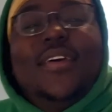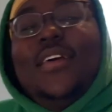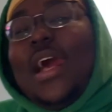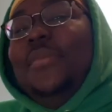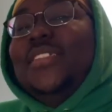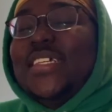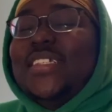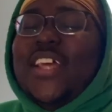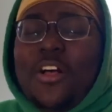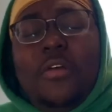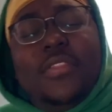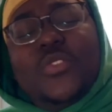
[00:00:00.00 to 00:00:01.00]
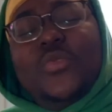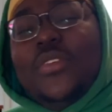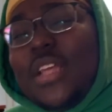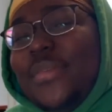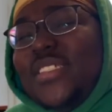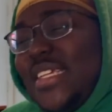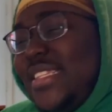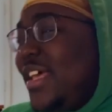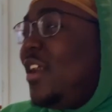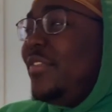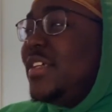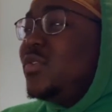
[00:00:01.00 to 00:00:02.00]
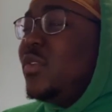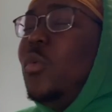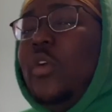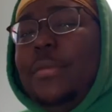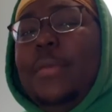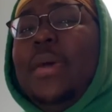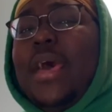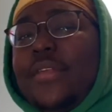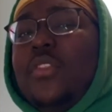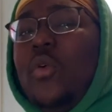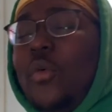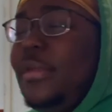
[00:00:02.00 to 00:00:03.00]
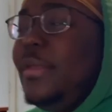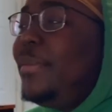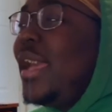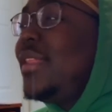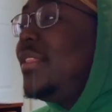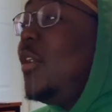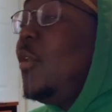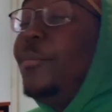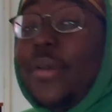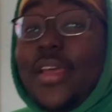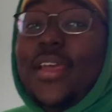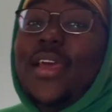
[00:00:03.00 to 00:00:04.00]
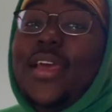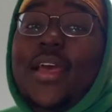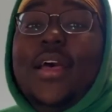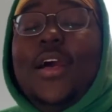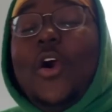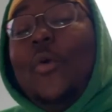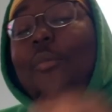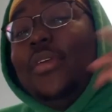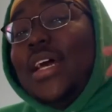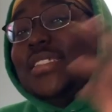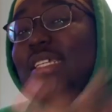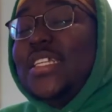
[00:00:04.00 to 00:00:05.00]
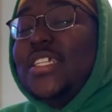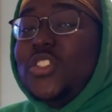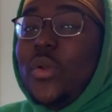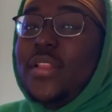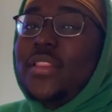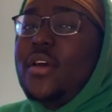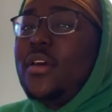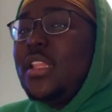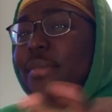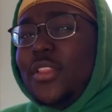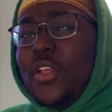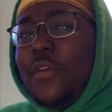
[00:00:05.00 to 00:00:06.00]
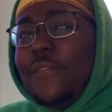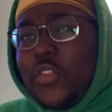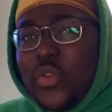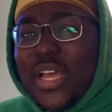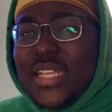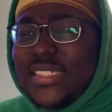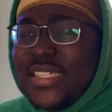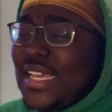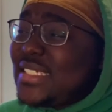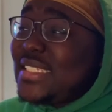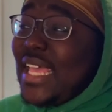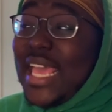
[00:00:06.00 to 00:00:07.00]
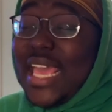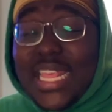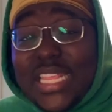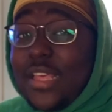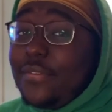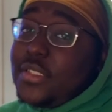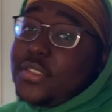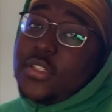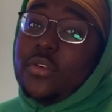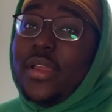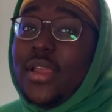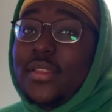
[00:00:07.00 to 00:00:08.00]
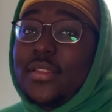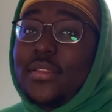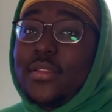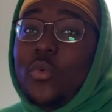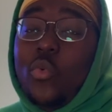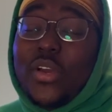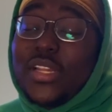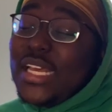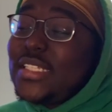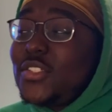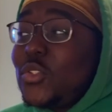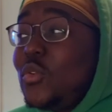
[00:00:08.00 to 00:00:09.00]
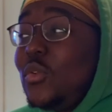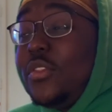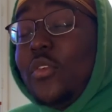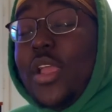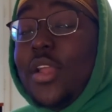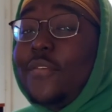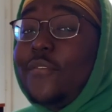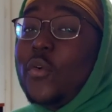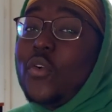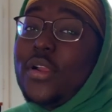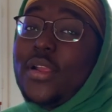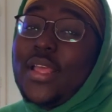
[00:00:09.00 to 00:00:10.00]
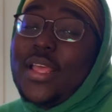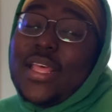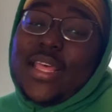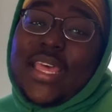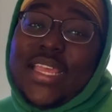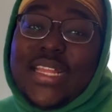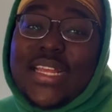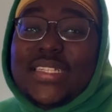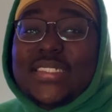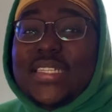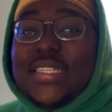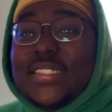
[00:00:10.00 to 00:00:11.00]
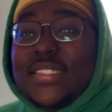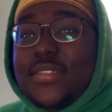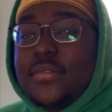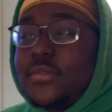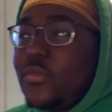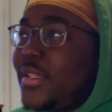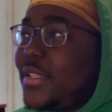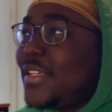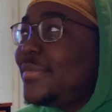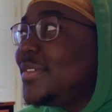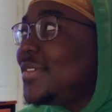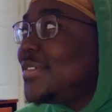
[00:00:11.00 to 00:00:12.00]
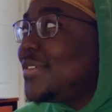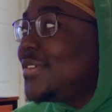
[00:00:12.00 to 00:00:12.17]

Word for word: I'm gonna take the L on this one. I'm gonna take the L on this one. We'll be back though. We'll be back though. But I hope you guys did enjoy it though. Let me know if you guys guessed any of these correct. One out of two, three out of four, eight out of six. Wait, that doesn't make sense.